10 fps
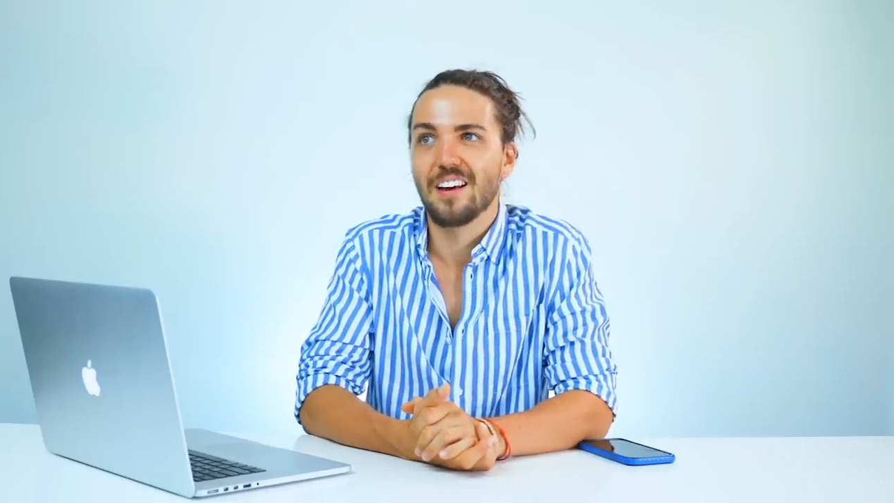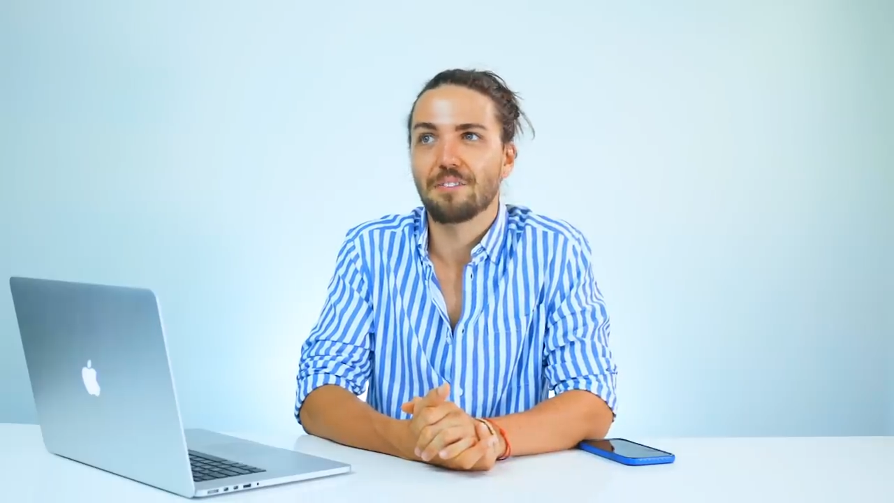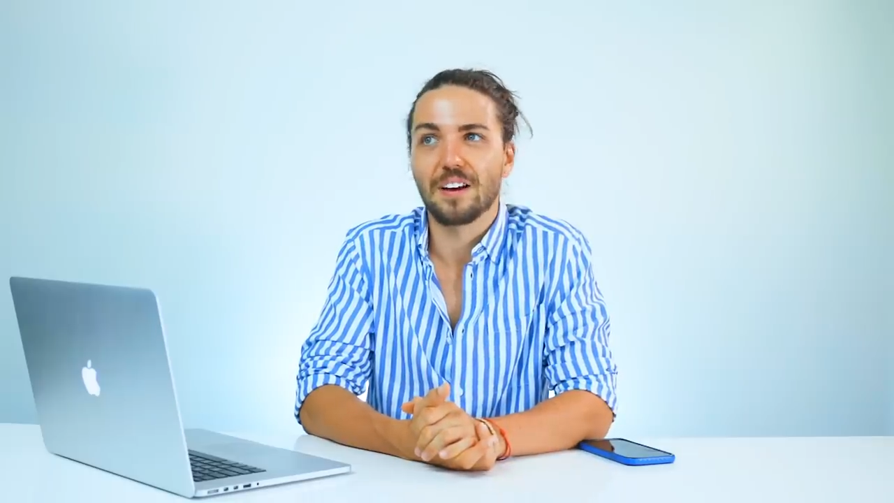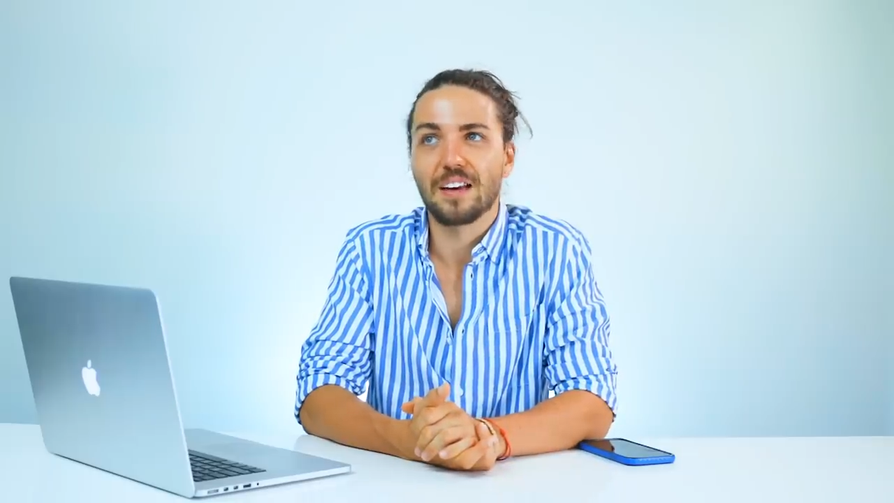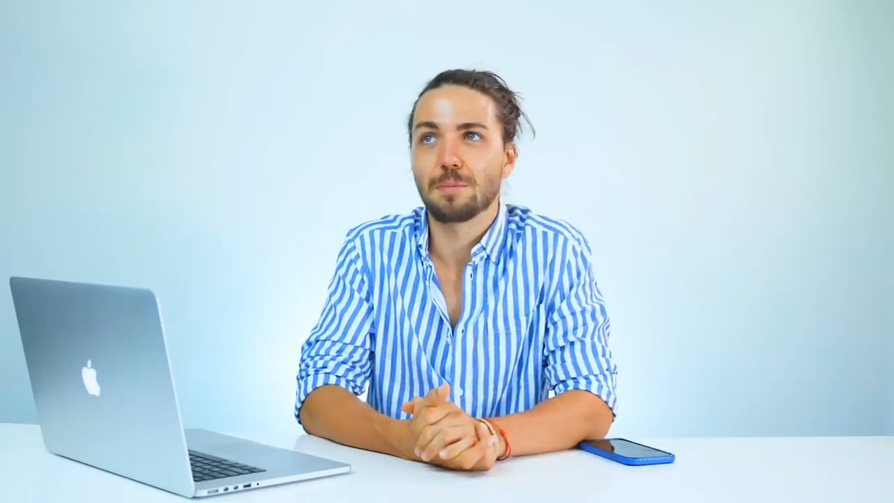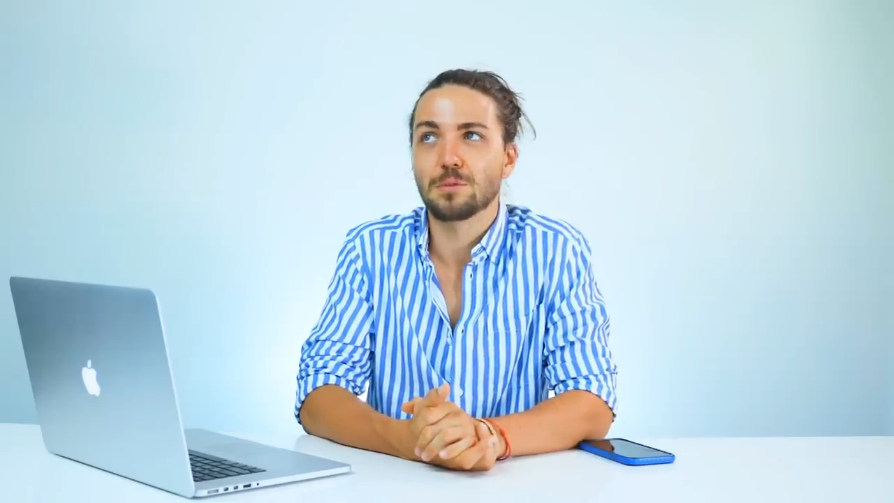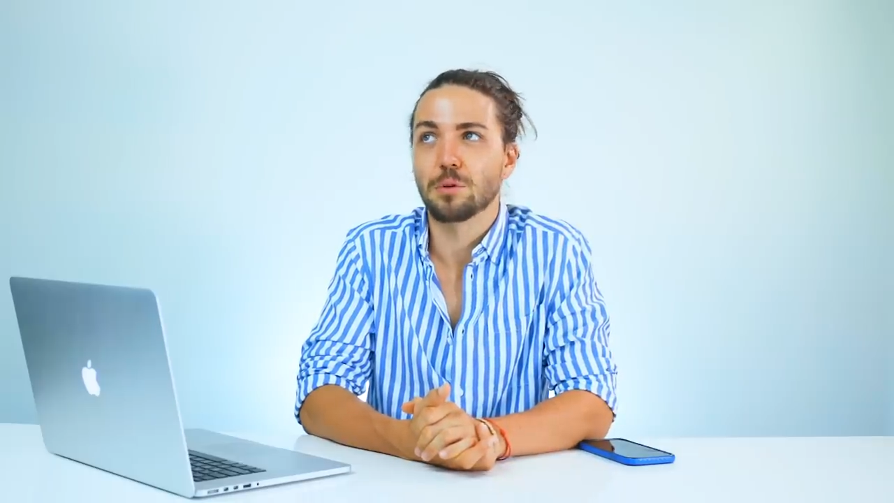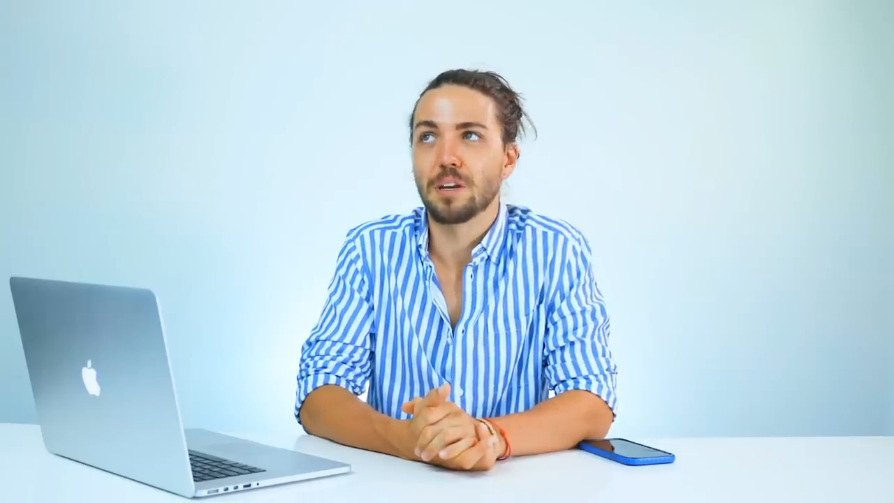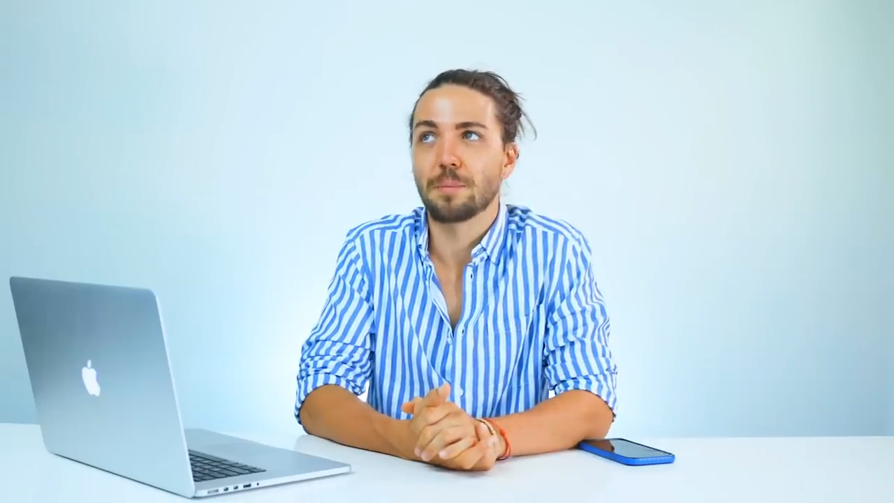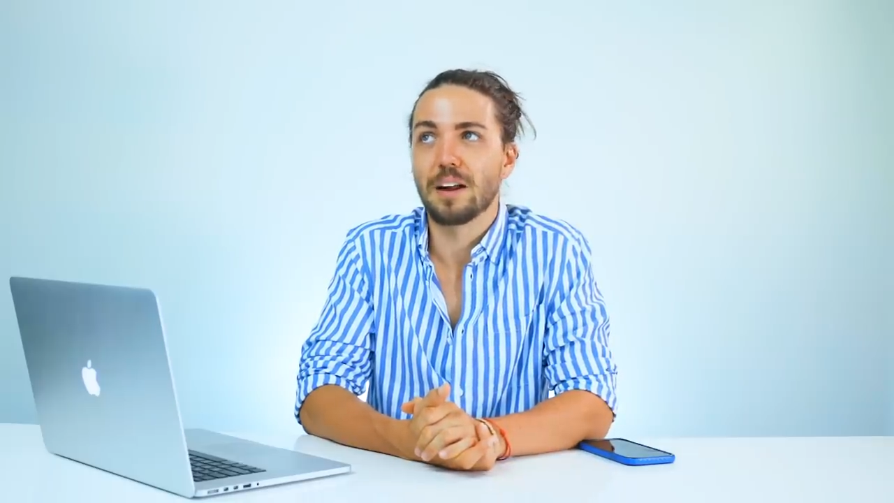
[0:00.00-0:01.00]
if I kept
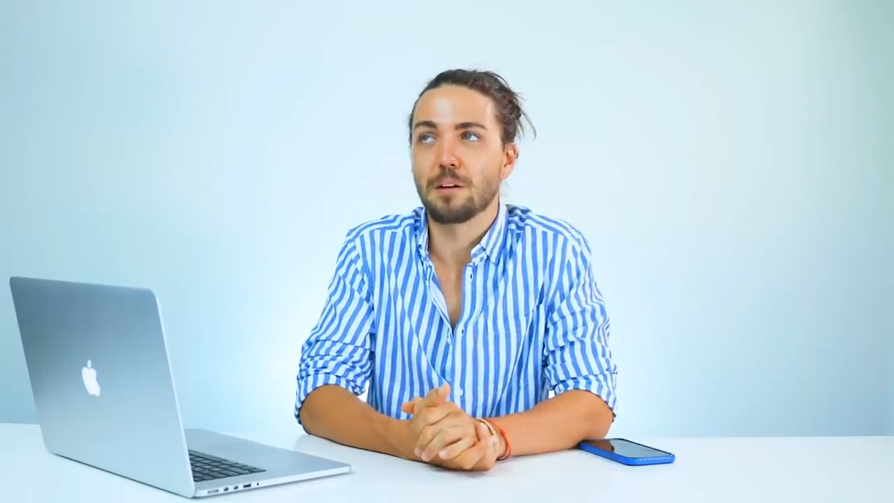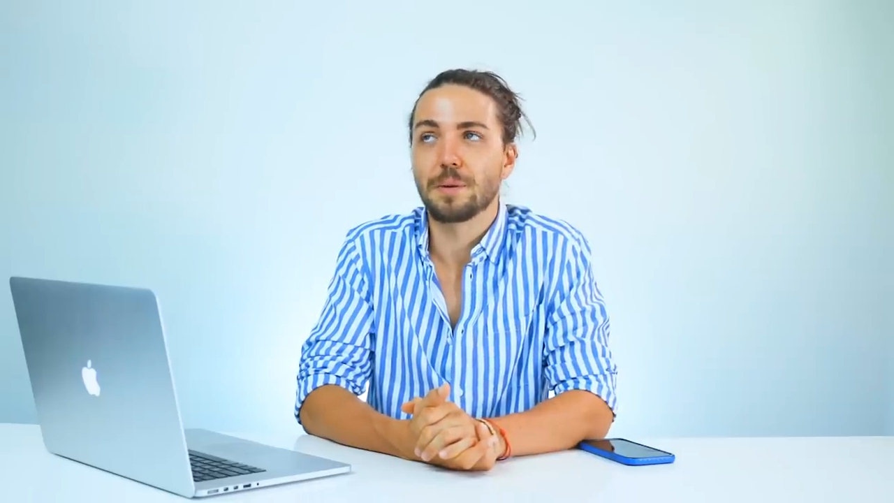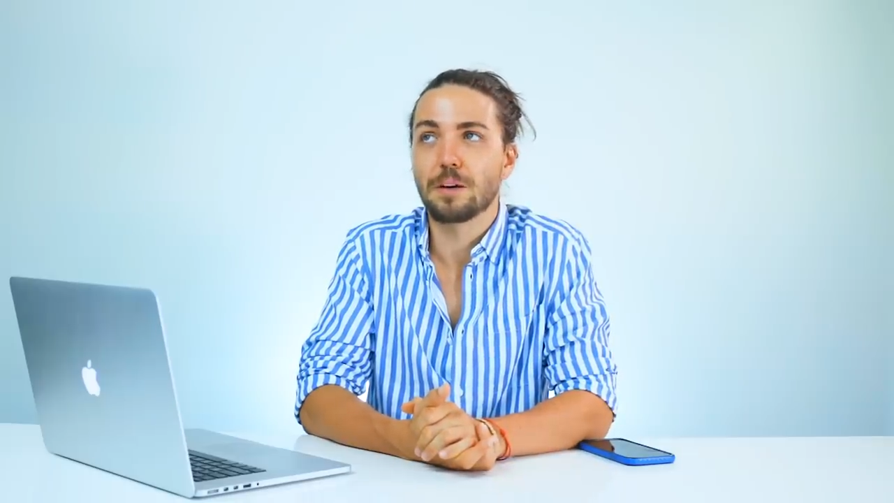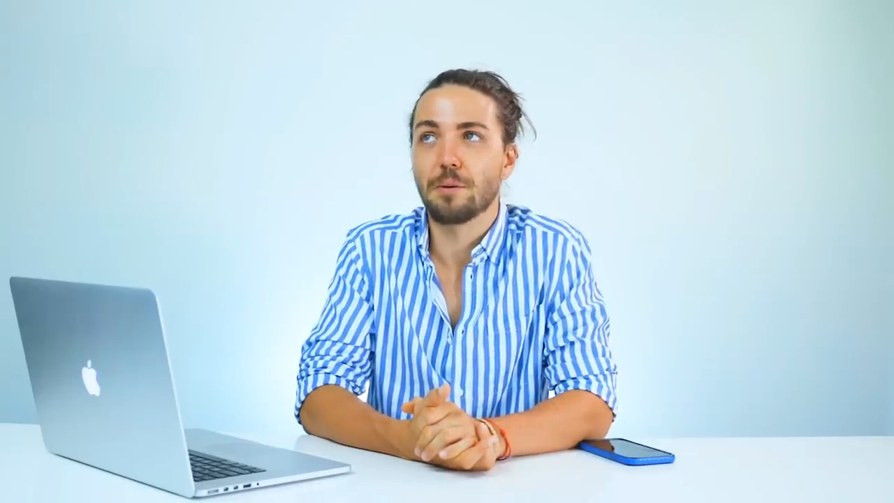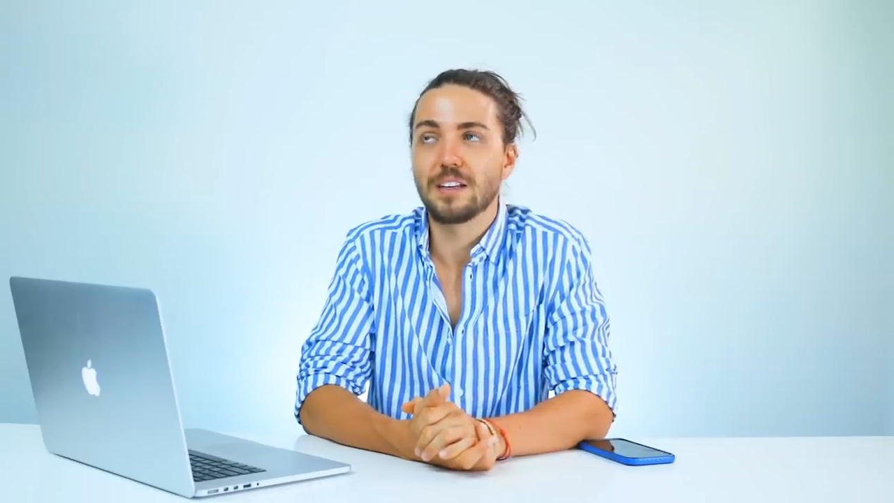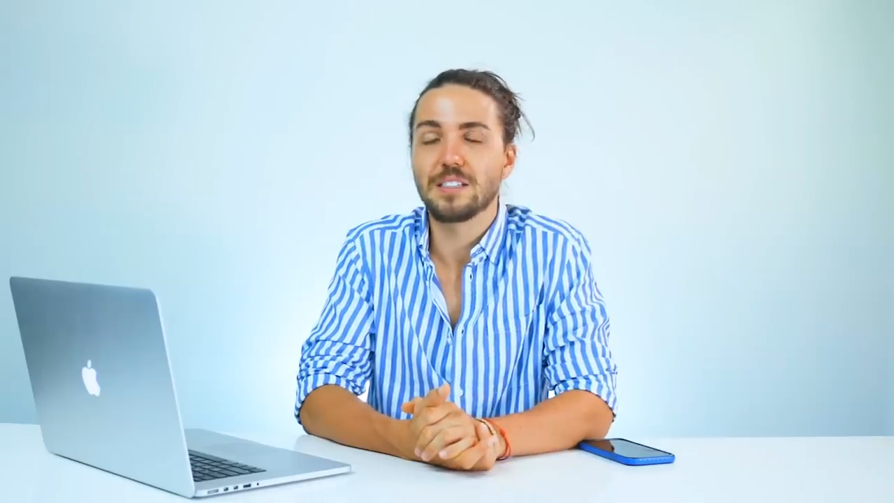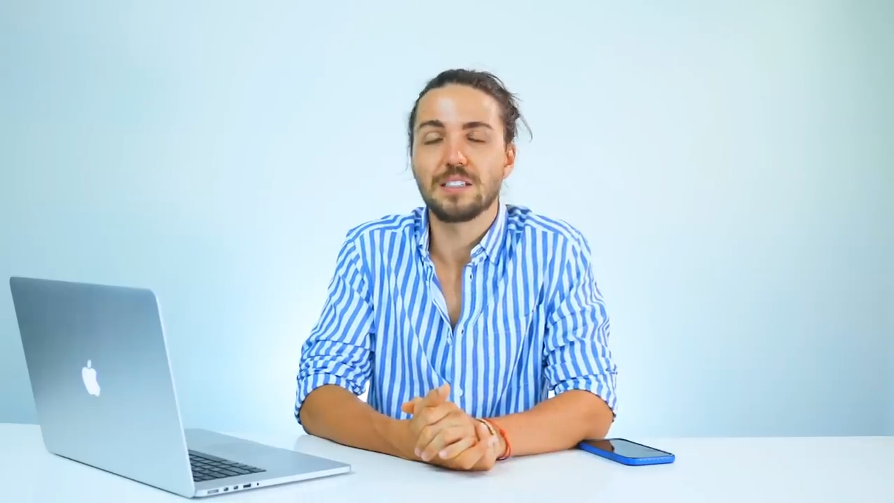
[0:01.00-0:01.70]
talking about it, it'd be crazy.